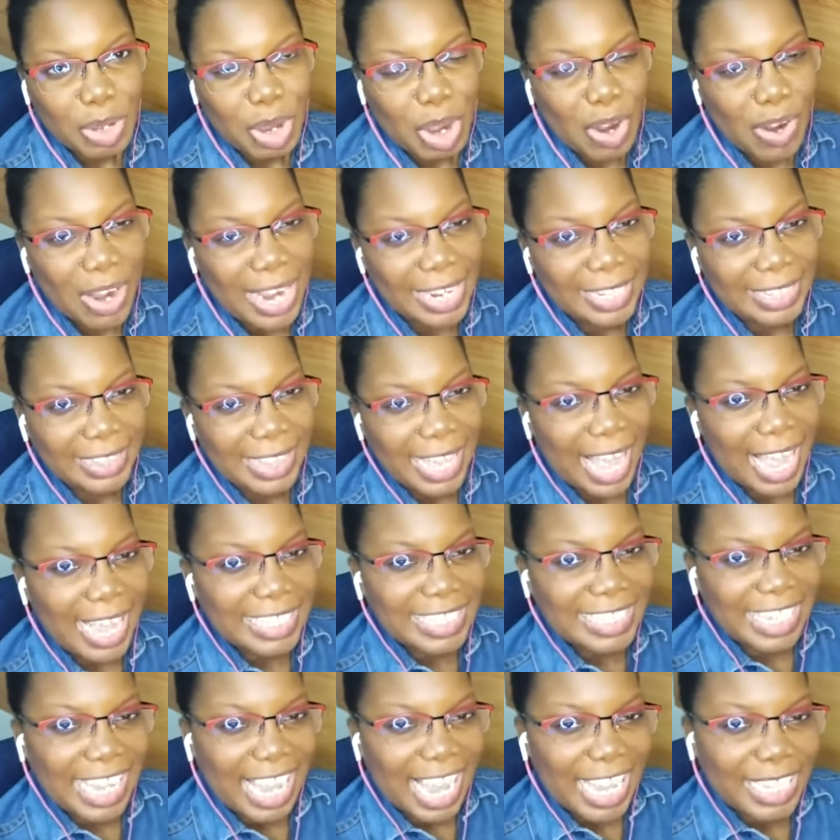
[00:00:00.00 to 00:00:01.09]
All right,
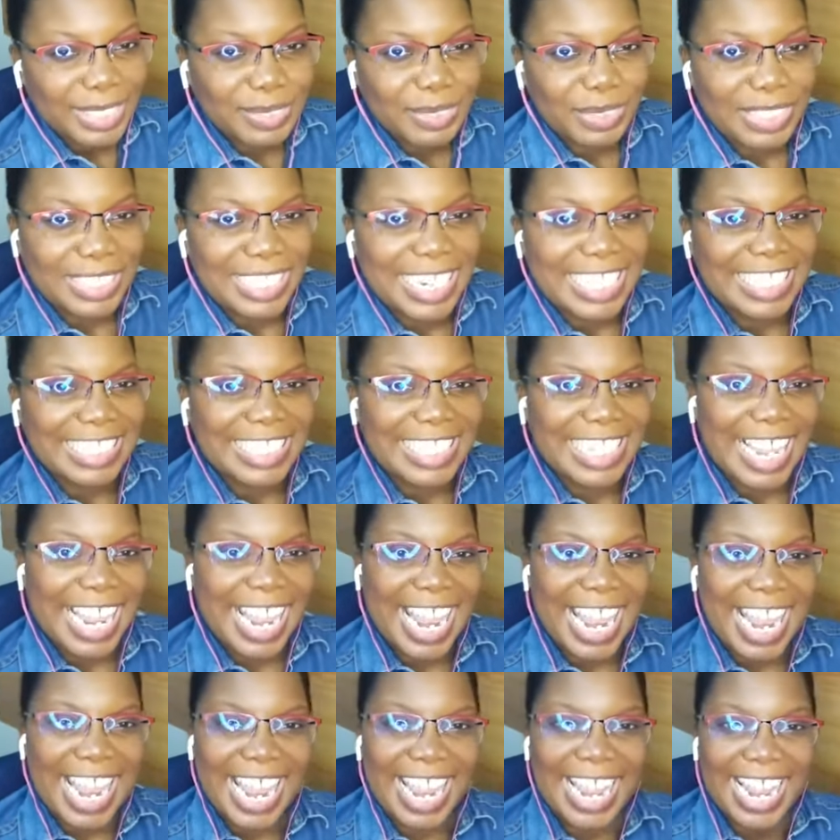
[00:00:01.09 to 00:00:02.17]
thanks guys for
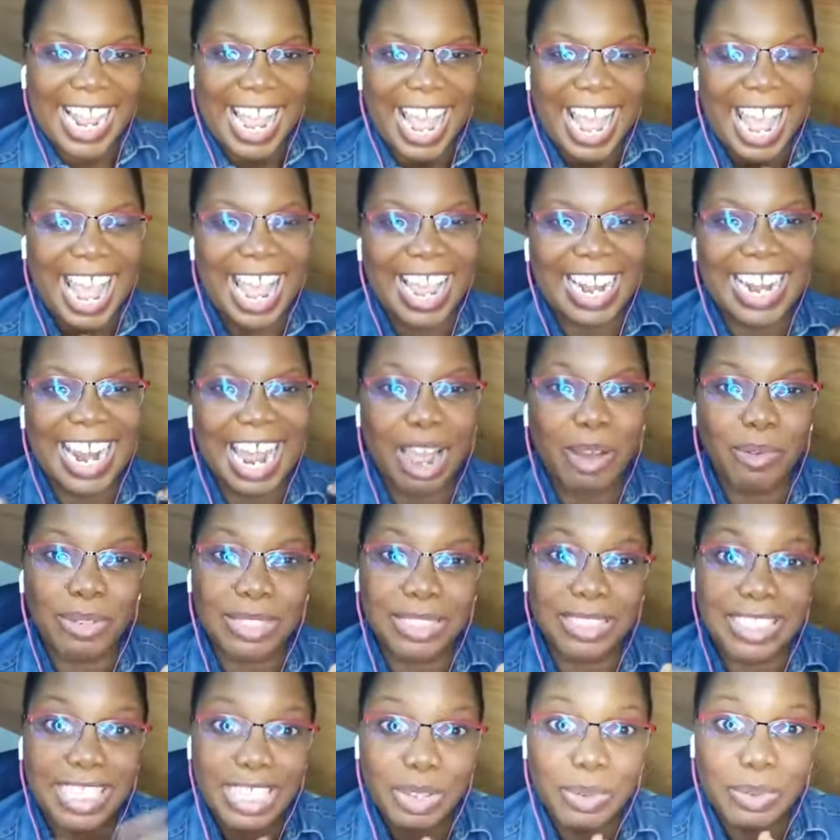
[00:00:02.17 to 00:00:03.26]
listening, and I will
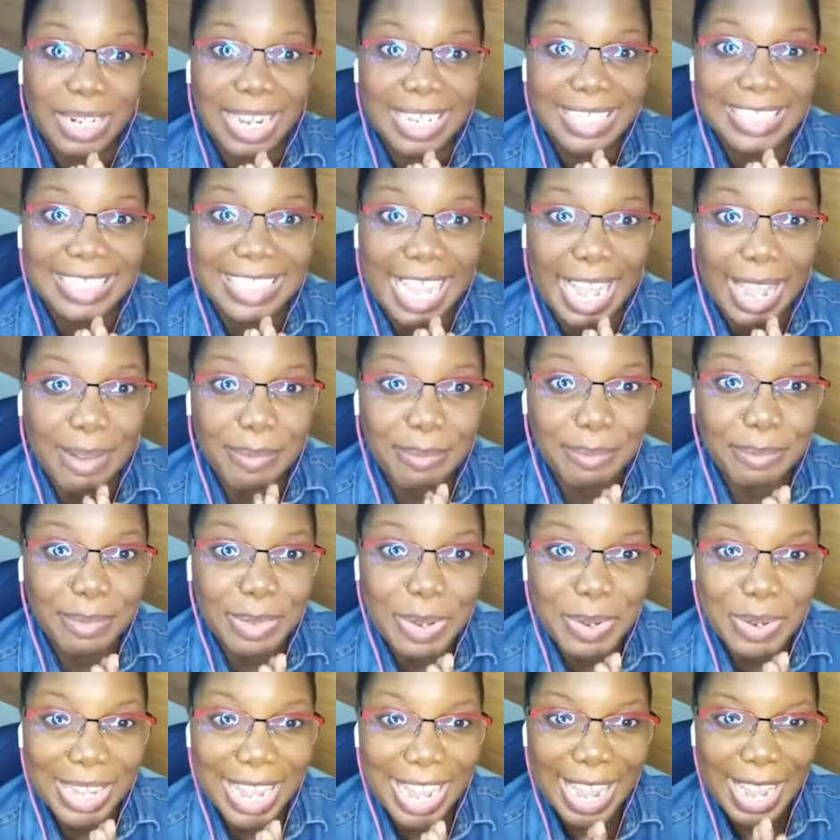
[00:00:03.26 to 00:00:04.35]
see you next time.
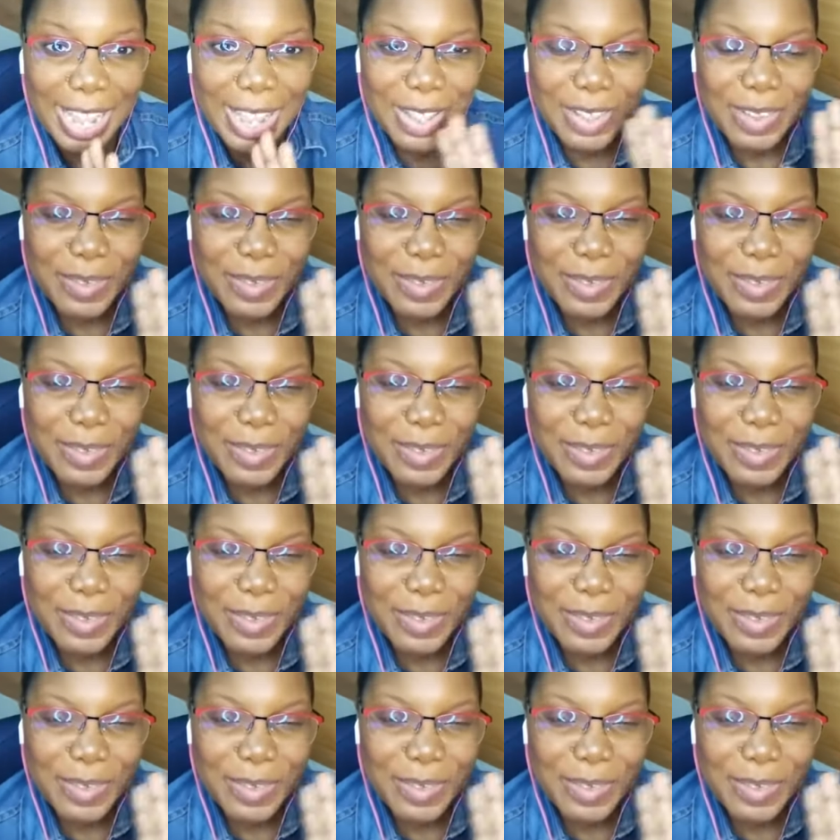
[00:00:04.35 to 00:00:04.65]
Okay.